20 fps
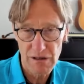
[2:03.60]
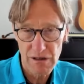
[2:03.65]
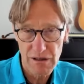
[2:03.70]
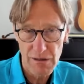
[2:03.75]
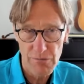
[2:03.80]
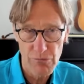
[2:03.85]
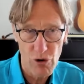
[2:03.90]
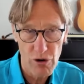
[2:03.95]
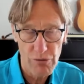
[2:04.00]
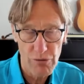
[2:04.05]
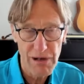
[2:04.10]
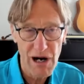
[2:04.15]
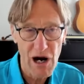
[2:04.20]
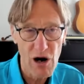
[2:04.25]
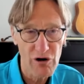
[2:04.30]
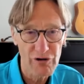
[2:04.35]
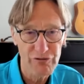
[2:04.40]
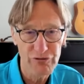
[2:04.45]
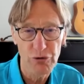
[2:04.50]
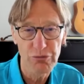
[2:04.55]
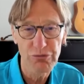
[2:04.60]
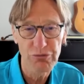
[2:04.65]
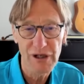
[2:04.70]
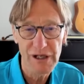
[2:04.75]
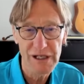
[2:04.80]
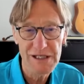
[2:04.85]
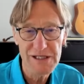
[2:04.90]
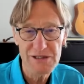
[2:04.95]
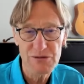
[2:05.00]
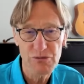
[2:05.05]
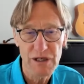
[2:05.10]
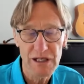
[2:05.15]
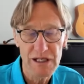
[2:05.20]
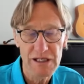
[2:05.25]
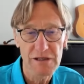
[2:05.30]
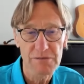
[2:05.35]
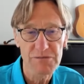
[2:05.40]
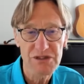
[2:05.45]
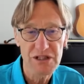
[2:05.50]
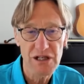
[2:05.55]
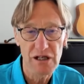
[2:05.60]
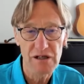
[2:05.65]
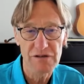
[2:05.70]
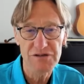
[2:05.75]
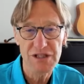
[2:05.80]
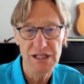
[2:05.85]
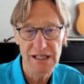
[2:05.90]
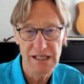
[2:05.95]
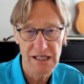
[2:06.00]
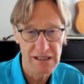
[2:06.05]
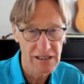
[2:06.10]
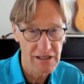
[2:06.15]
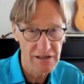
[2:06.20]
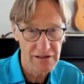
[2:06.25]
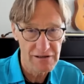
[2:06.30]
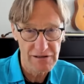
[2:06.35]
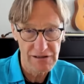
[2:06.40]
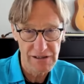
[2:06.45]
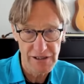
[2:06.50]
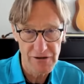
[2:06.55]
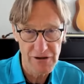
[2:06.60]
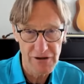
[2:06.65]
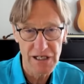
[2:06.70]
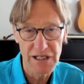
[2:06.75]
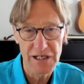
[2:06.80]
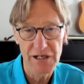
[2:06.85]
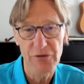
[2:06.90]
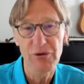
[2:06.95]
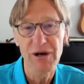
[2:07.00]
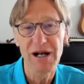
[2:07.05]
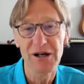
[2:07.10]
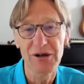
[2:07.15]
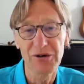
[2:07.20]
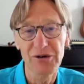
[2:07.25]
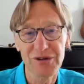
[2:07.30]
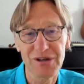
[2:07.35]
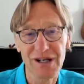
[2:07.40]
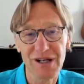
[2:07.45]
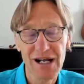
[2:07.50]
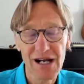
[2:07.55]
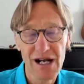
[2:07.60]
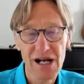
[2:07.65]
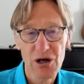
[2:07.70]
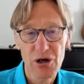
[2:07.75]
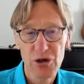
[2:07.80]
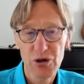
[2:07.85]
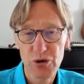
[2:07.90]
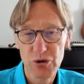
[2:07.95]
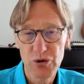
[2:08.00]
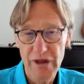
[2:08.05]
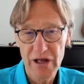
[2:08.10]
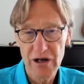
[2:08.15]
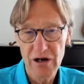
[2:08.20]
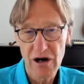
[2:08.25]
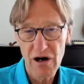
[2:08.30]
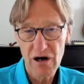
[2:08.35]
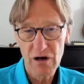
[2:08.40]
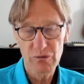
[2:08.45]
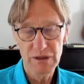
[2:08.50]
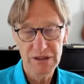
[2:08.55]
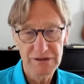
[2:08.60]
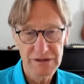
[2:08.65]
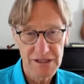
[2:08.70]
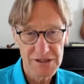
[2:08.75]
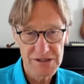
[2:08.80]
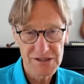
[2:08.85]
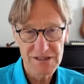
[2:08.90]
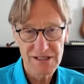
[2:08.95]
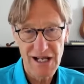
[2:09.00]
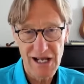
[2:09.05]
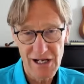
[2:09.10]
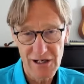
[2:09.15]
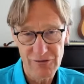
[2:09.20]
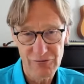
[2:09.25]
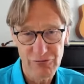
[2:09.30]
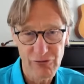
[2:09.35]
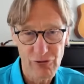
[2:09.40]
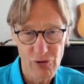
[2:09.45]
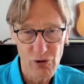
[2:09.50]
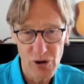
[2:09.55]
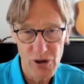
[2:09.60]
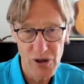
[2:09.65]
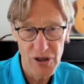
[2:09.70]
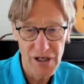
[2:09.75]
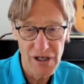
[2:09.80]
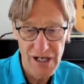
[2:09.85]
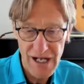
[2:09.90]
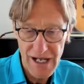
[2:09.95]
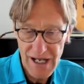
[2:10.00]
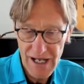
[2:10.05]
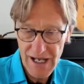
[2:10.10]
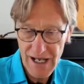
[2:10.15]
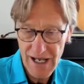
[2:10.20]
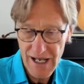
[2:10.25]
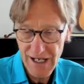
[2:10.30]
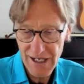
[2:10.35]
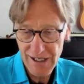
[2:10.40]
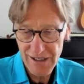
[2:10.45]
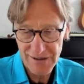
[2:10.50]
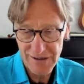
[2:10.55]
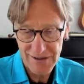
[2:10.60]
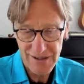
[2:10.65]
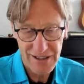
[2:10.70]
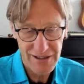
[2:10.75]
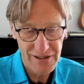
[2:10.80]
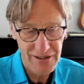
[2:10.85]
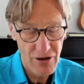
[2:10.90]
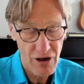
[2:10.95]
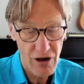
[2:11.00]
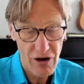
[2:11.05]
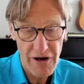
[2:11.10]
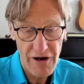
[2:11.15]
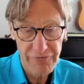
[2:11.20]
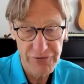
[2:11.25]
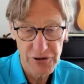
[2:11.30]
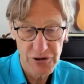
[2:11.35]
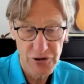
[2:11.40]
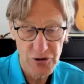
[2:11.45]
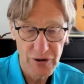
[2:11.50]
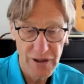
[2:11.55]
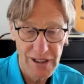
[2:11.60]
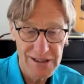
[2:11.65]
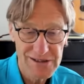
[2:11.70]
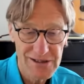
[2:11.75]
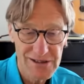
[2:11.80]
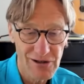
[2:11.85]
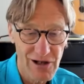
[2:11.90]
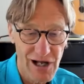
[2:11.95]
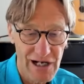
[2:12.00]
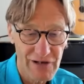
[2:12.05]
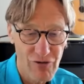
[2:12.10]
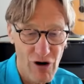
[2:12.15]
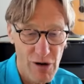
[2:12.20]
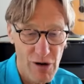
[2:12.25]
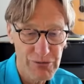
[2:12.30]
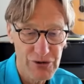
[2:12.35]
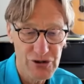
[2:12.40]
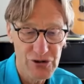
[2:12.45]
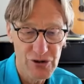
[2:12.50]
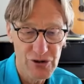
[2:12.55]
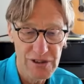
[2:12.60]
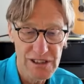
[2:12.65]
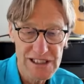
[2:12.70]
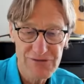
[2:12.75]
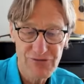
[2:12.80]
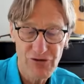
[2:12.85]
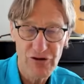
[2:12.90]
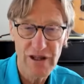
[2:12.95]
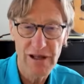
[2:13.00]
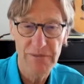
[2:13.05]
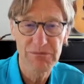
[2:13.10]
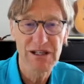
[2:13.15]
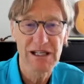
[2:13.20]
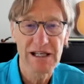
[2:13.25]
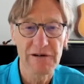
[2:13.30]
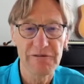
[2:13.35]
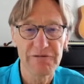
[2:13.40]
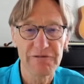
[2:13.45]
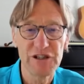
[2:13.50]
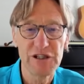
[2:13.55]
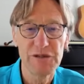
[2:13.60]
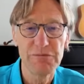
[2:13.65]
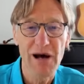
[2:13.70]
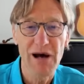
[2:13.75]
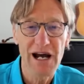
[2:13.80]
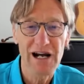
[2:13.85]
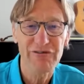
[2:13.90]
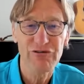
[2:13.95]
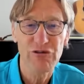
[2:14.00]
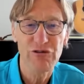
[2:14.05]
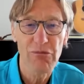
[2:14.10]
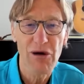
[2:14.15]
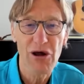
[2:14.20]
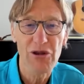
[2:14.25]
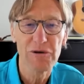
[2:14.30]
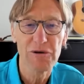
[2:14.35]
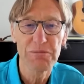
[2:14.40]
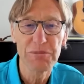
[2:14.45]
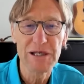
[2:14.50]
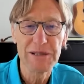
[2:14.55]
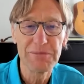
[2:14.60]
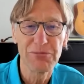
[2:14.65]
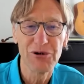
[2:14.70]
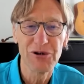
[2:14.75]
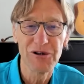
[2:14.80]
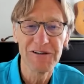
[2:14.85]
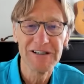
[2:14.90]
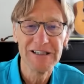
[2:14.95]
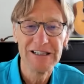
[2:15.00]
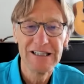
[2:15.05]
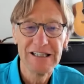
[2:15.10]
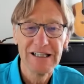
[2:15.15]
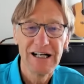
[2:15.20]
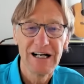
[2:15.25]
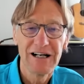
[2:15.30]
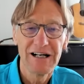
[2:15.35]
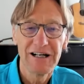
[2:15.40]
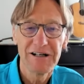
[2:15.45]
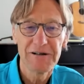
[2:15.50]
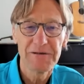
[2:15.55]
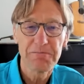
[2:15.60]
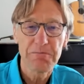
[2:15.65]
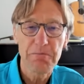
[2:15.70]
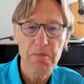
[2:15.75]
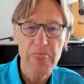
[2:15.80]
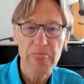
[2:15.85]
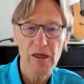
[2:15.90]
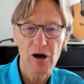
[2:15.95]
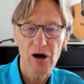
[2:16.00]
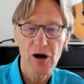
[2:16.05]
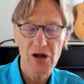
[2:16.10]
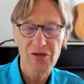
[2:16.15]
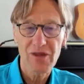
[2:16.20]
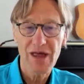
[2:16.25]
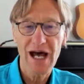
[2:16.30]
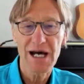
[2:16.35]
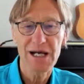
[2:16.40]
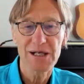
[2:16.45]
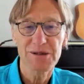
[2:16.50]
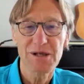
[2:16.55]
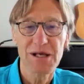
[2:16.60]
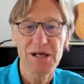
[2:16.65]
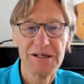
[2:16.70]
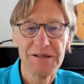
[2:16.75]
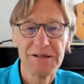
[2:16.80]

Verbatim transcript: a more powerful place in themselves they get a lot of clarity around who they are what they stand for and it often creates a lot of opportunities for them to get feedback from other people um, on that